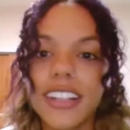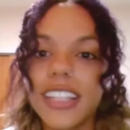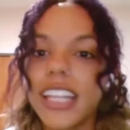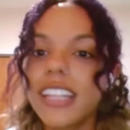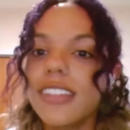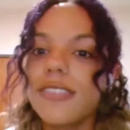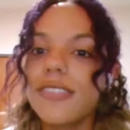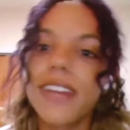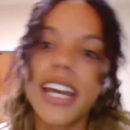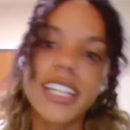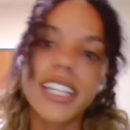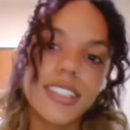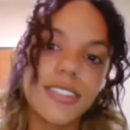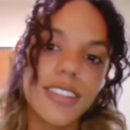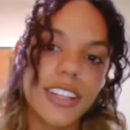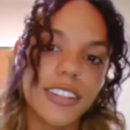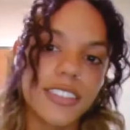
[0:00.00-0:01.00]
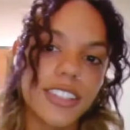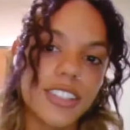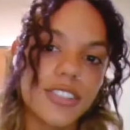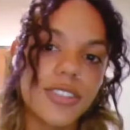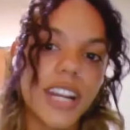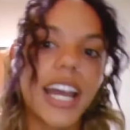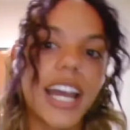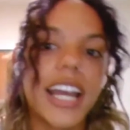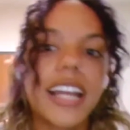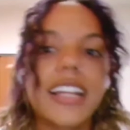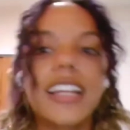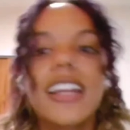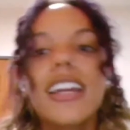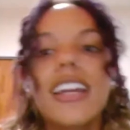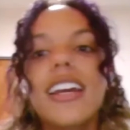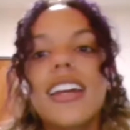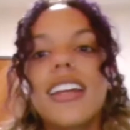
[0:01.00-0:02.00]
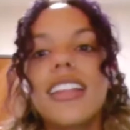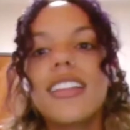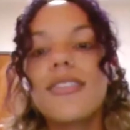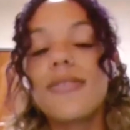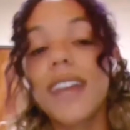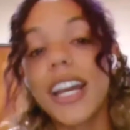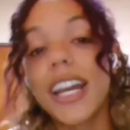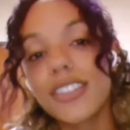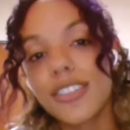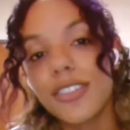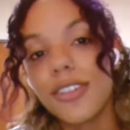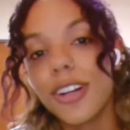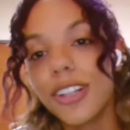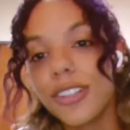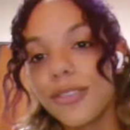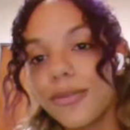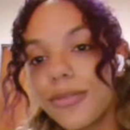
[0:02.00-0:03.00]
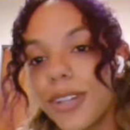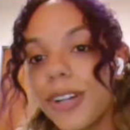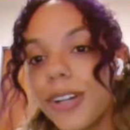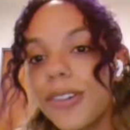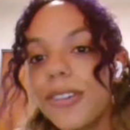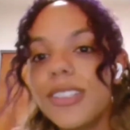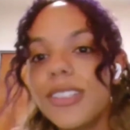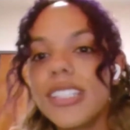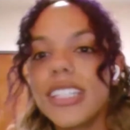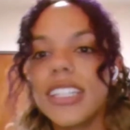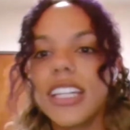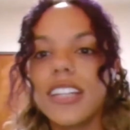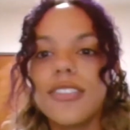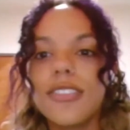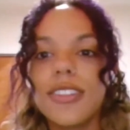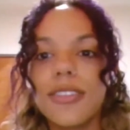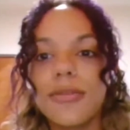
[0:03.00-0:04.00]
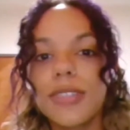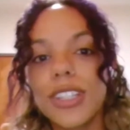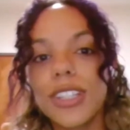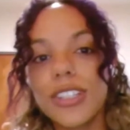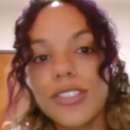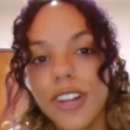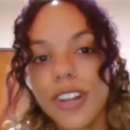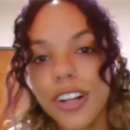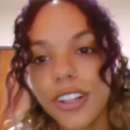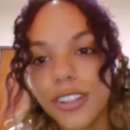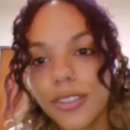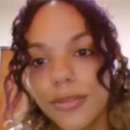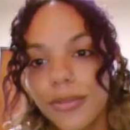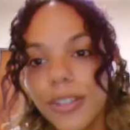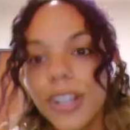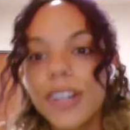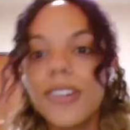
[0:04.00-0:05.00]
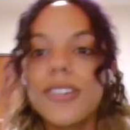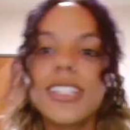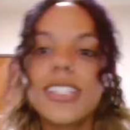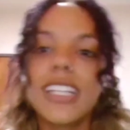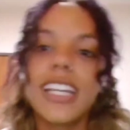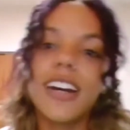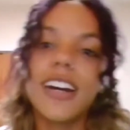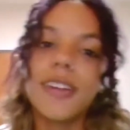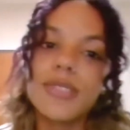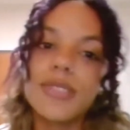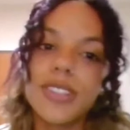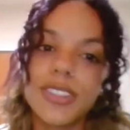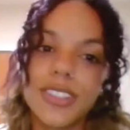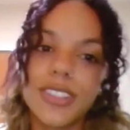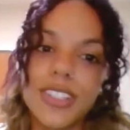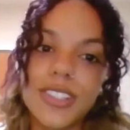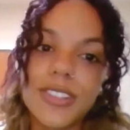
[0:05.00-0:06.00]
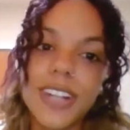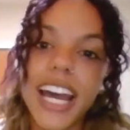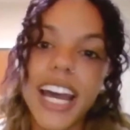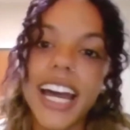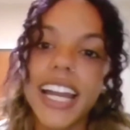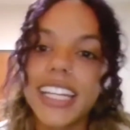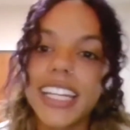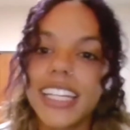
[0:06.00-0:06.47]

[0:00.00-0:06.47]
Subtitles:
Like the faster you get on the track, the faster you're on the roads, and then you get really strong on the roads and it helps you on the track.